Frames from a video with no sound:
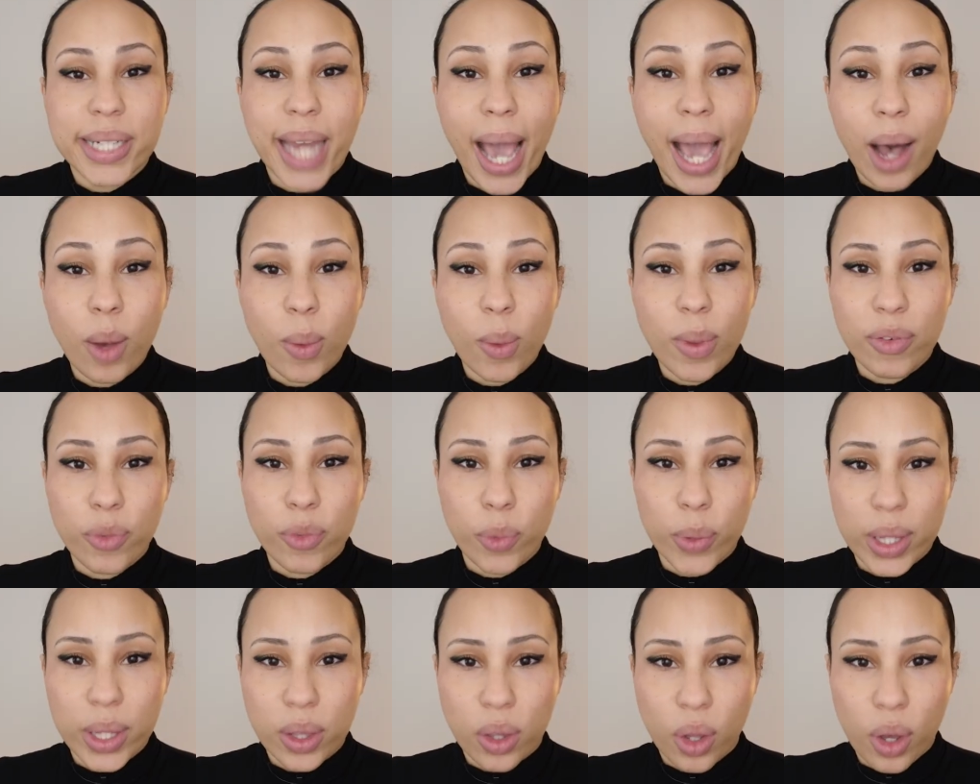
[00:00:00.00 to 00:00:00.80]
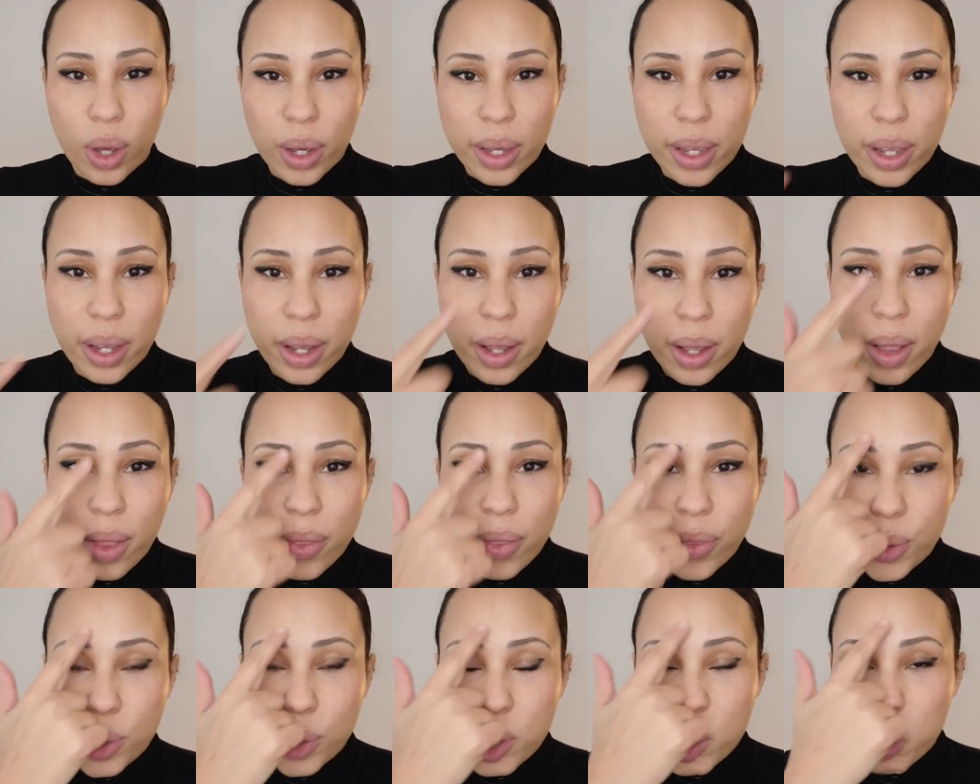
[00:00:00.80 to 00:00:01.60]
Now if we look,
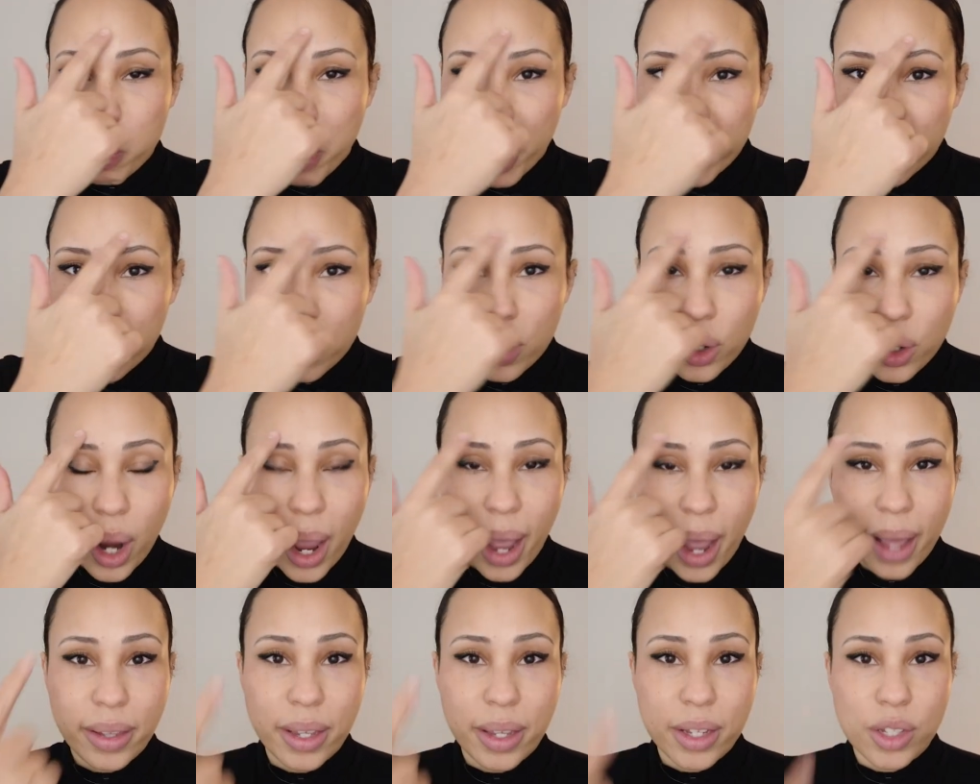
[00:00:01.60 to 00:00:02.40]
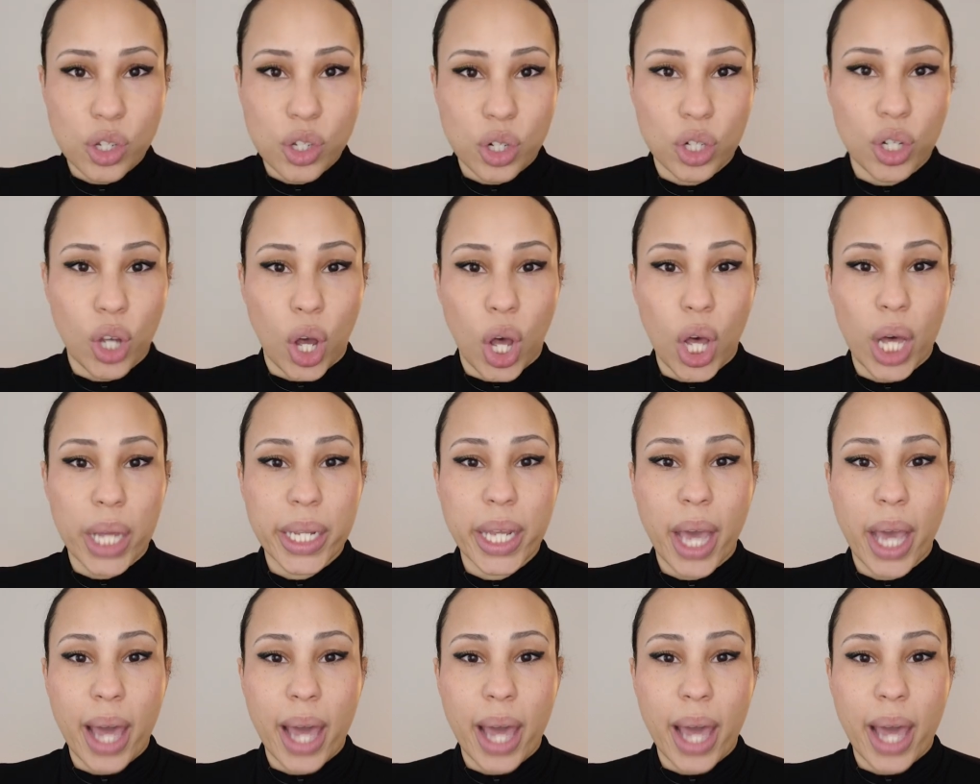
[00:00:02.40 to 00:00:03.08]
those specular highlights are gone